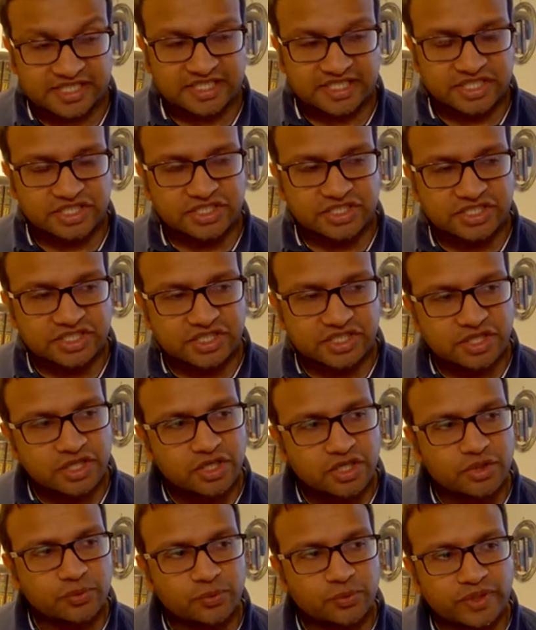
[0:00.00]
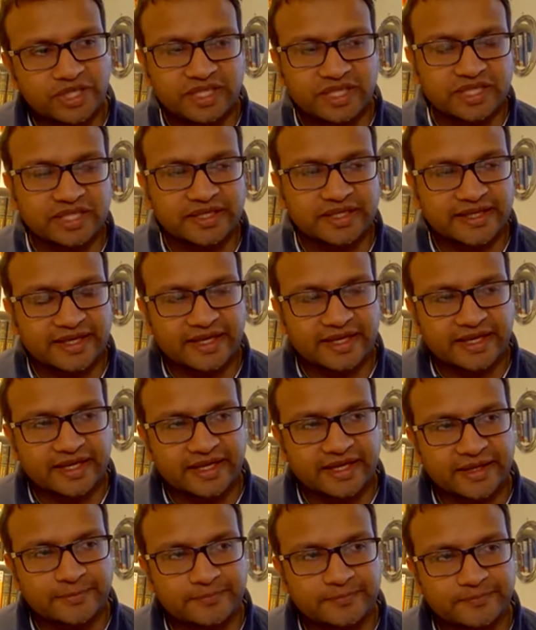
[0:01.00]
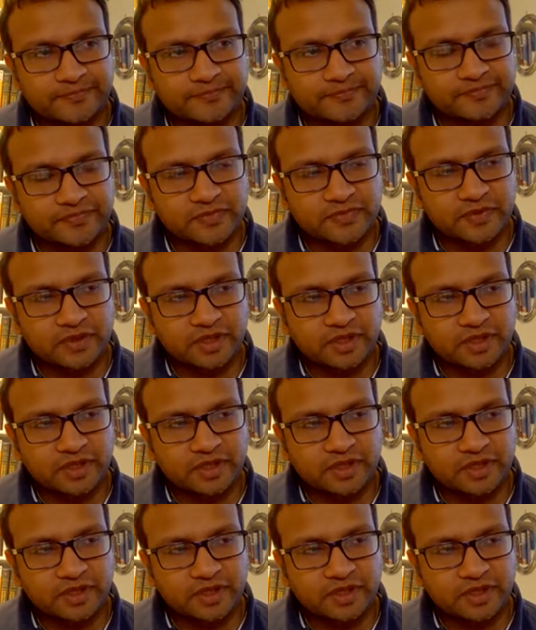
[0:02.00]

clinicians, we found